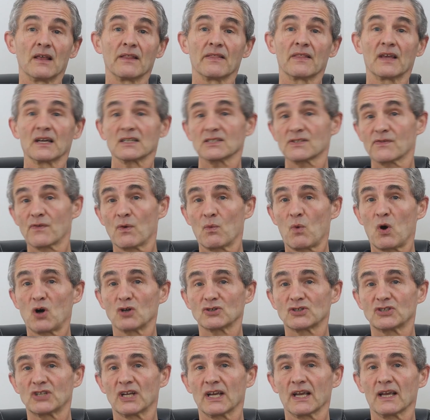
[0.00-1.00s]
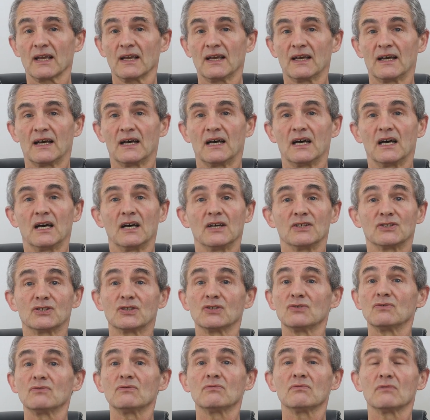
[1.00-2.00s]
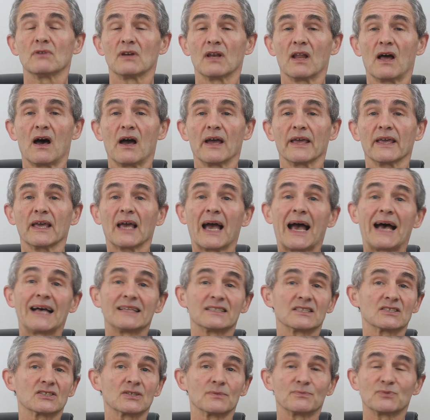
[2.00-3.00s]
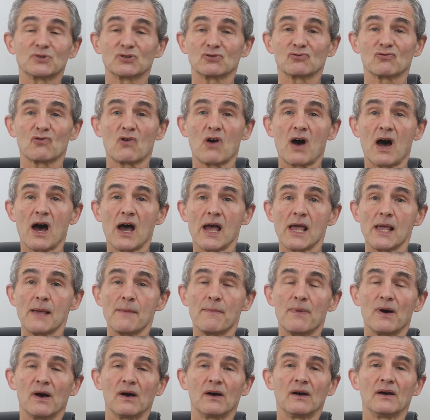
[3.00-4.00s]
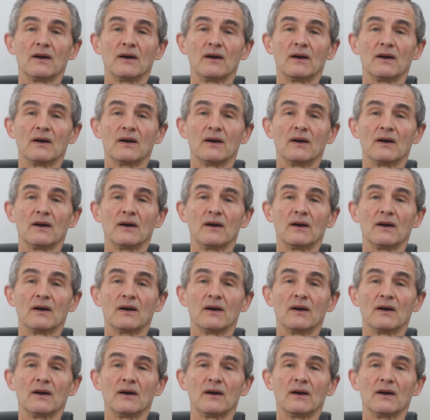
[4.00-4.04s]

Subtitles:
Thanks for watching. Do like and subscribe